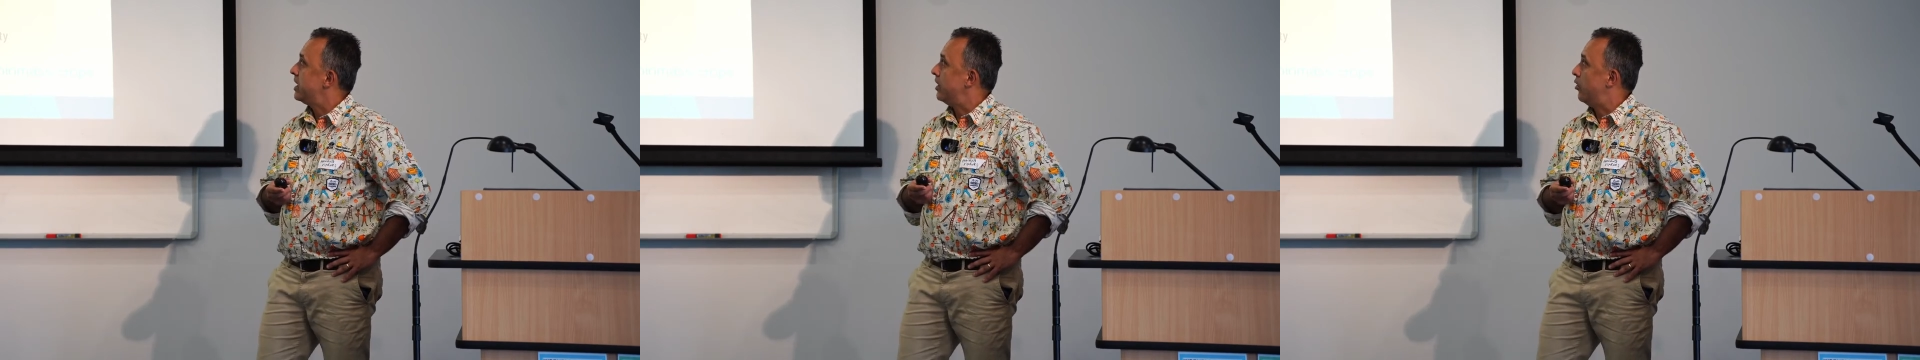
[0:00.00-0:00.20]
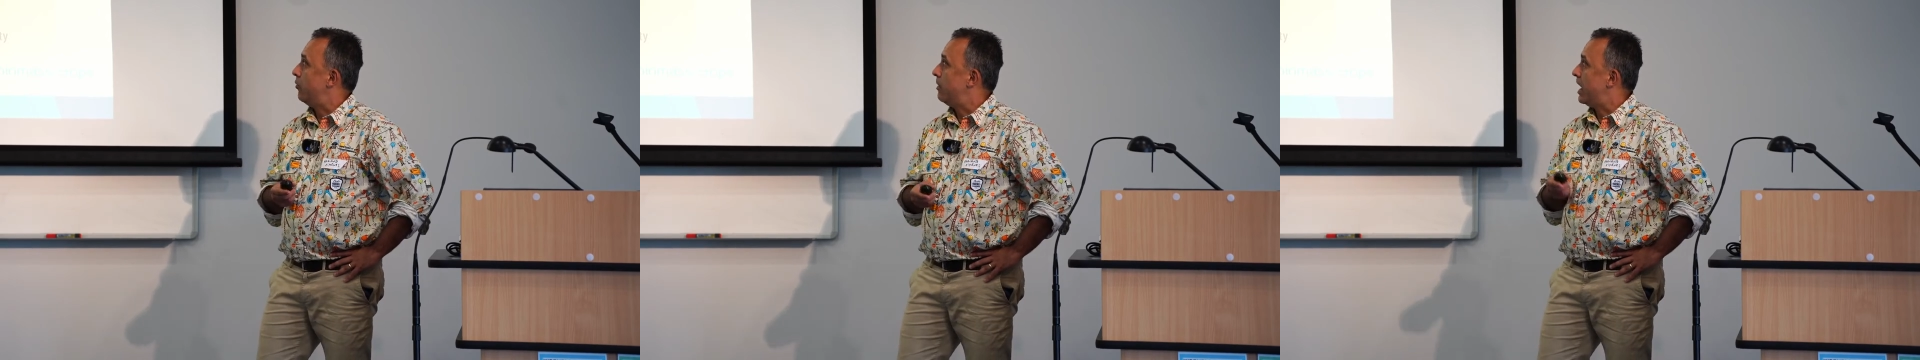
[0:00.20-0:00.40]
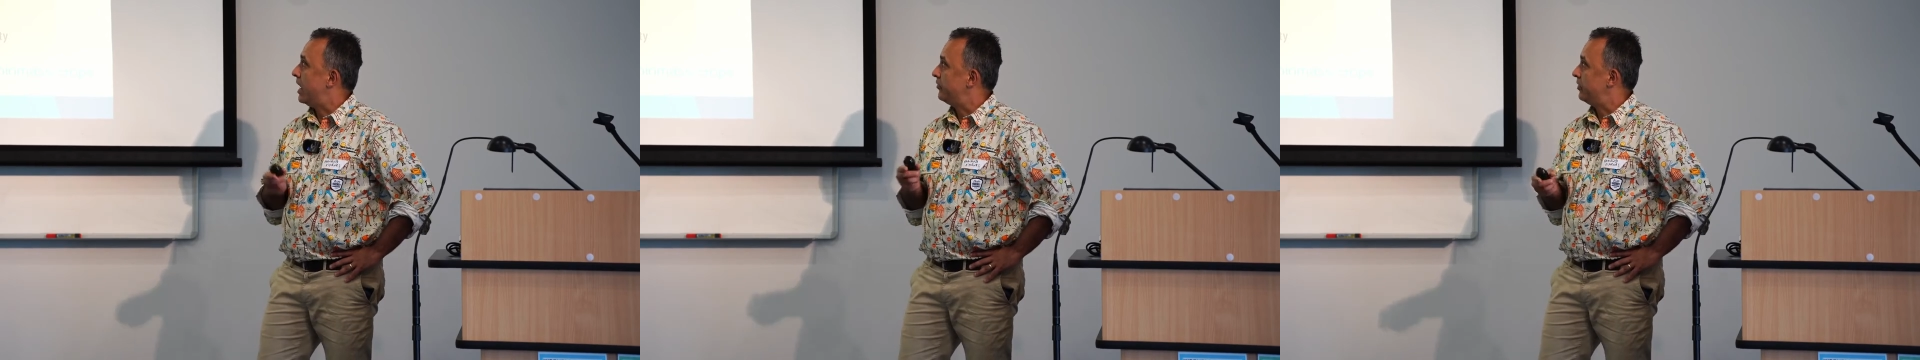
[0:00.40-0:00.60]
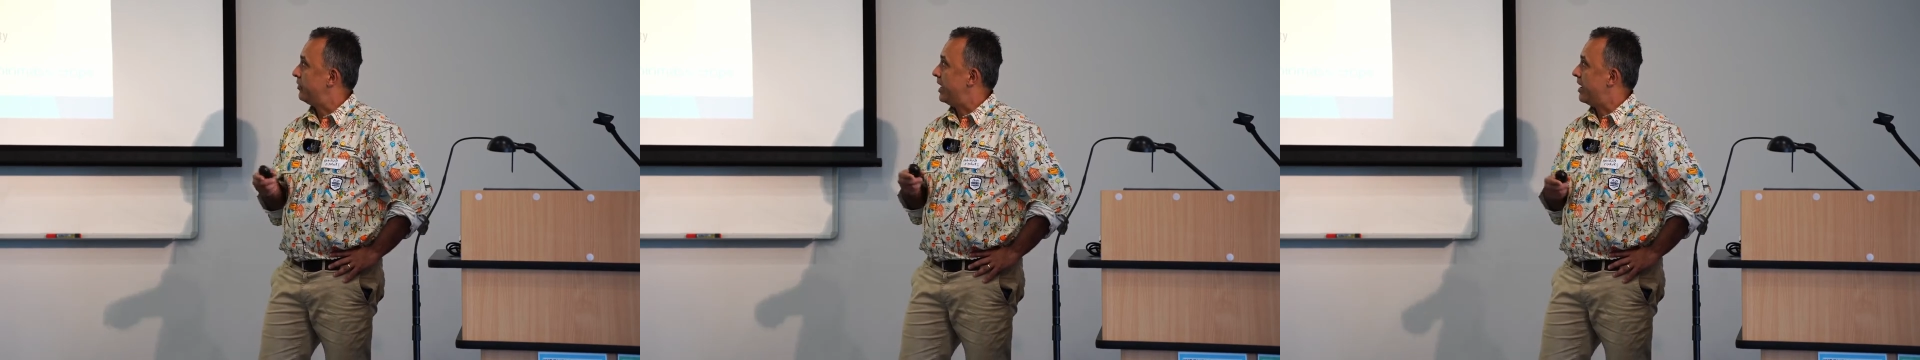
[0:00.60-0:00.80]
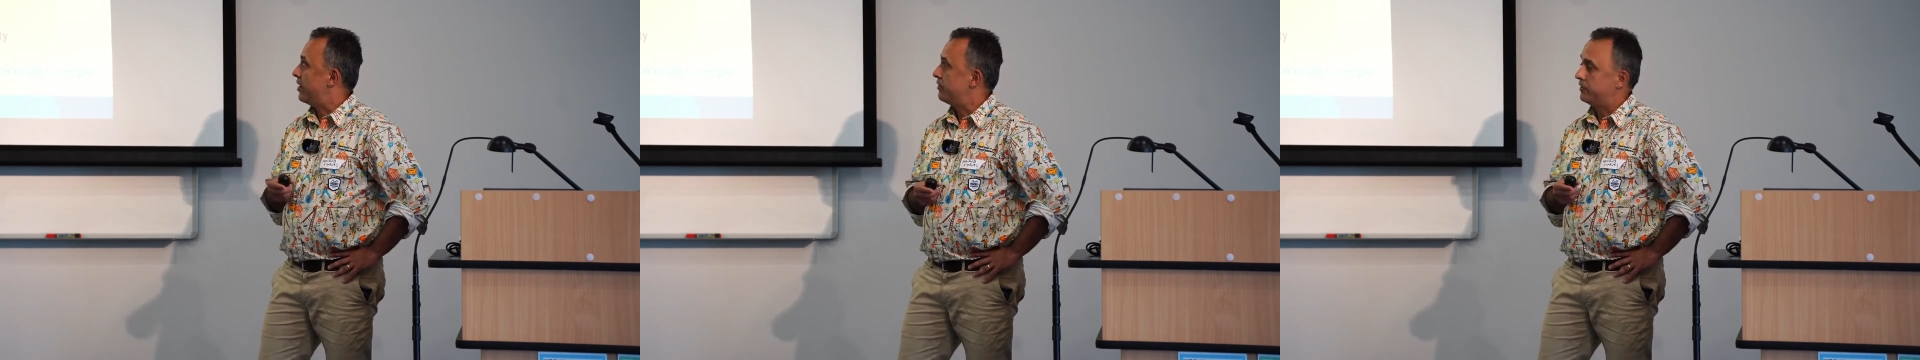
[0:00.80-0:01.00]
or marginal
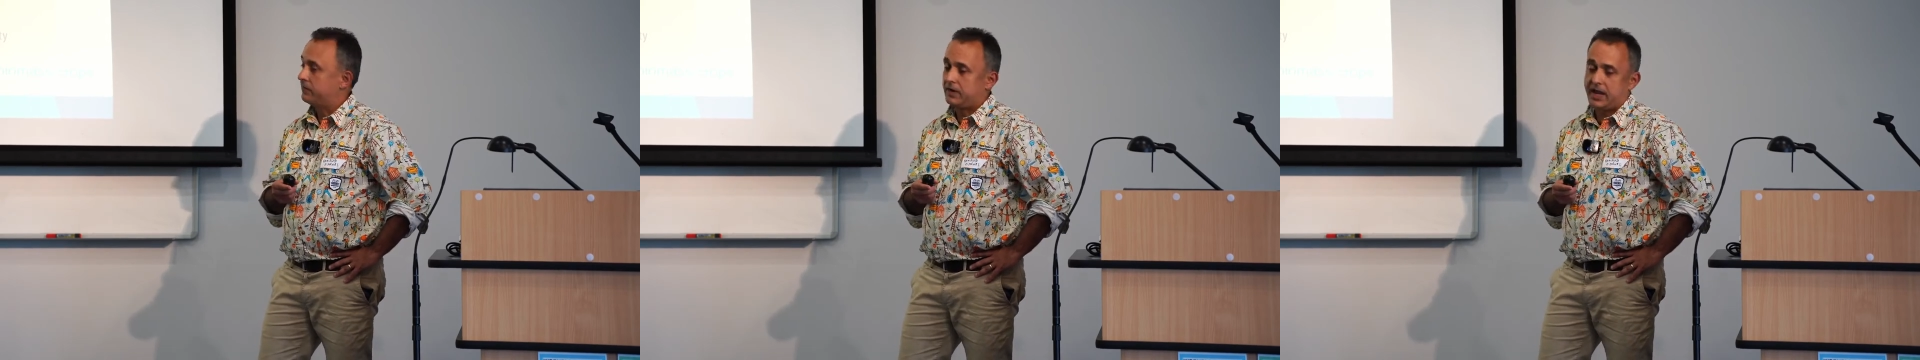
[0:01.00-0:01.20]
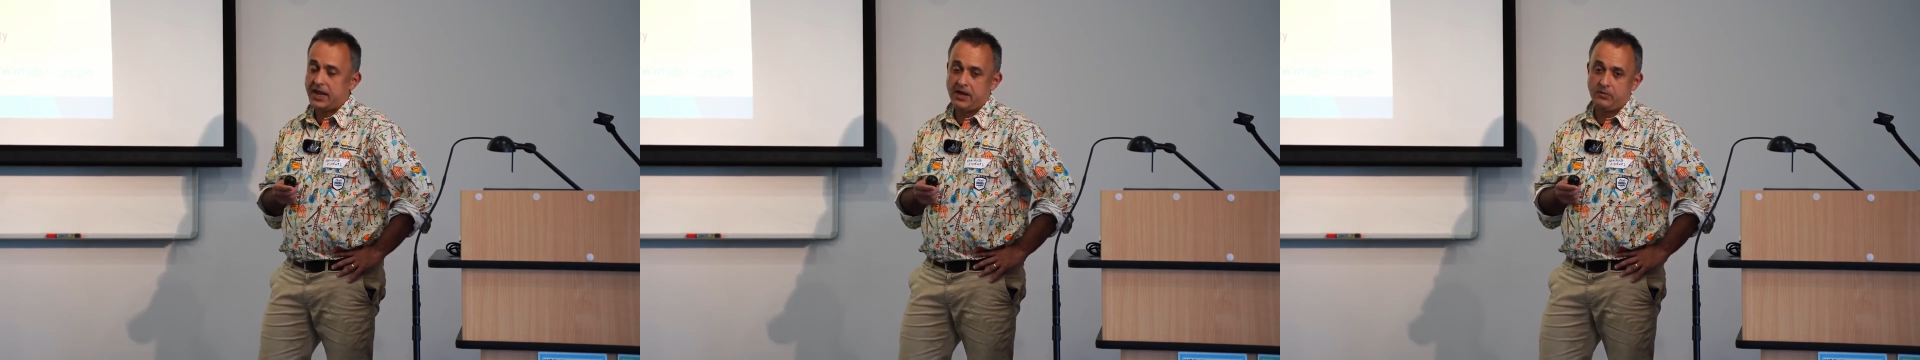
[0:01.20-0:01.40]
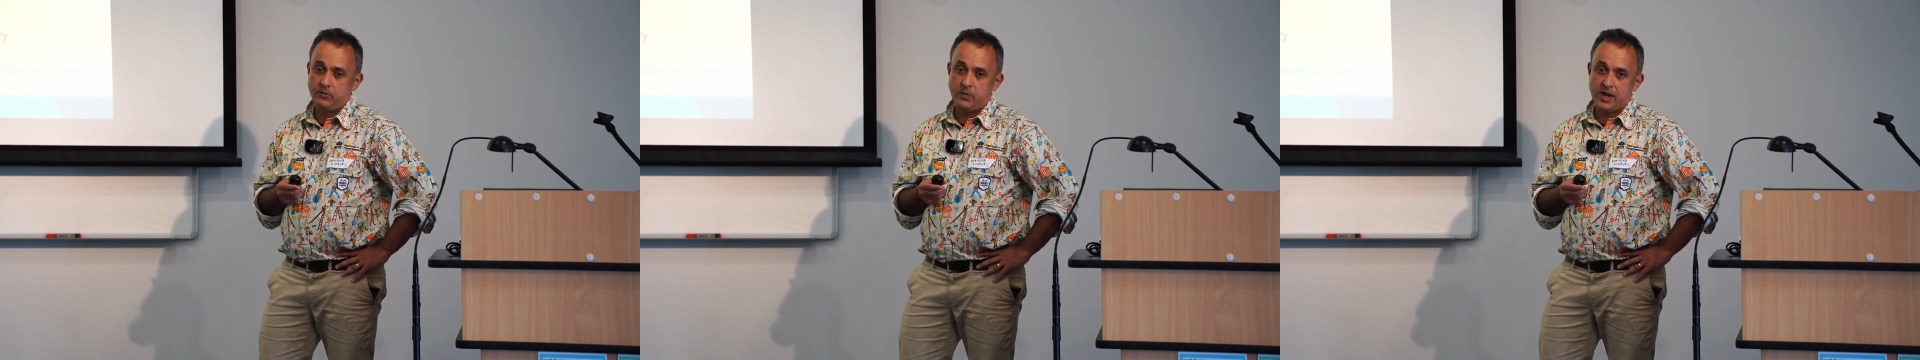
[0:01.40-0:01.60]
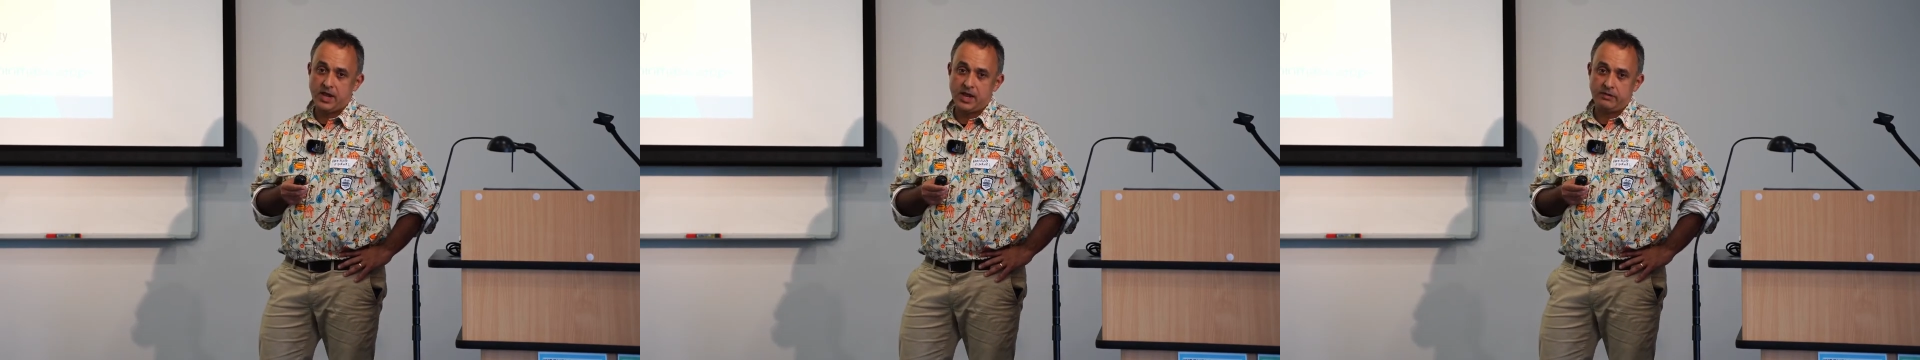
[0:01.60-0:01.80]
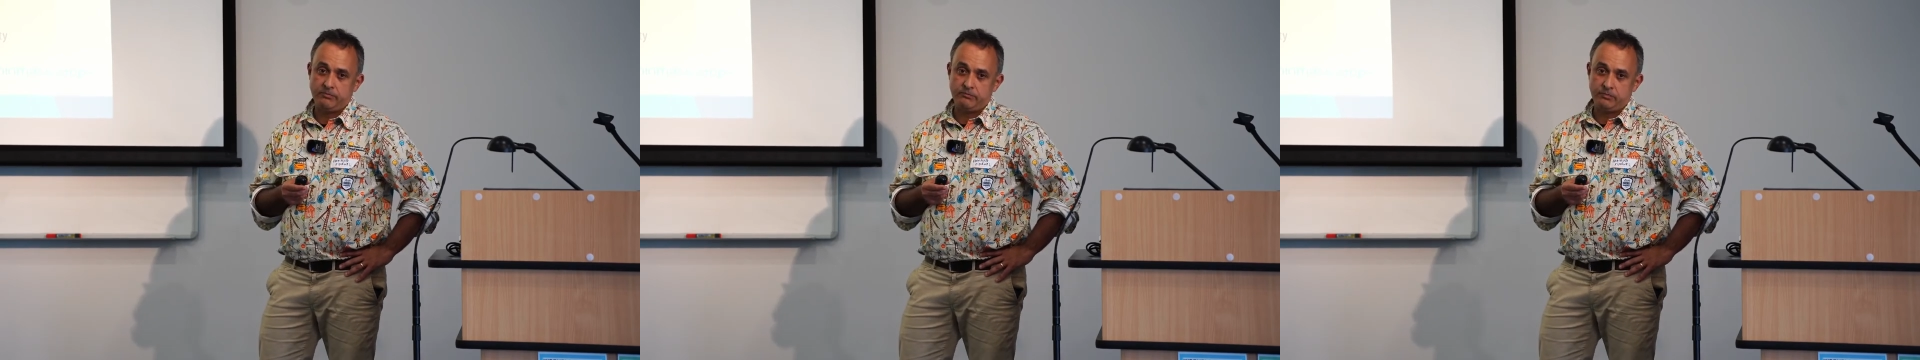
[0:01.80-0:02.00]
areas of land
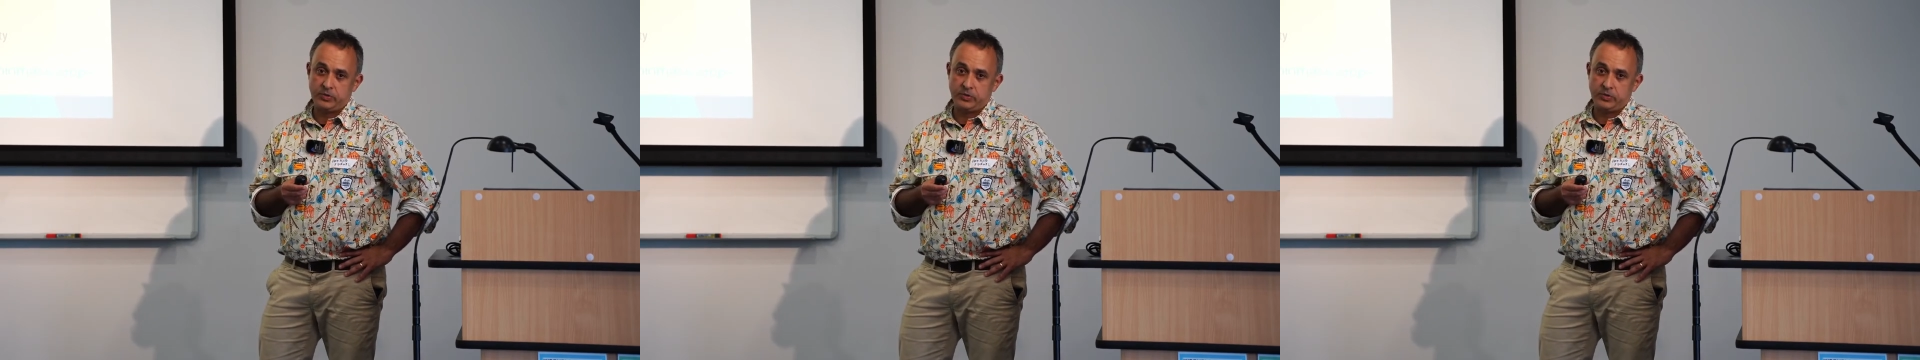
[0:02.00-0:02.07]
where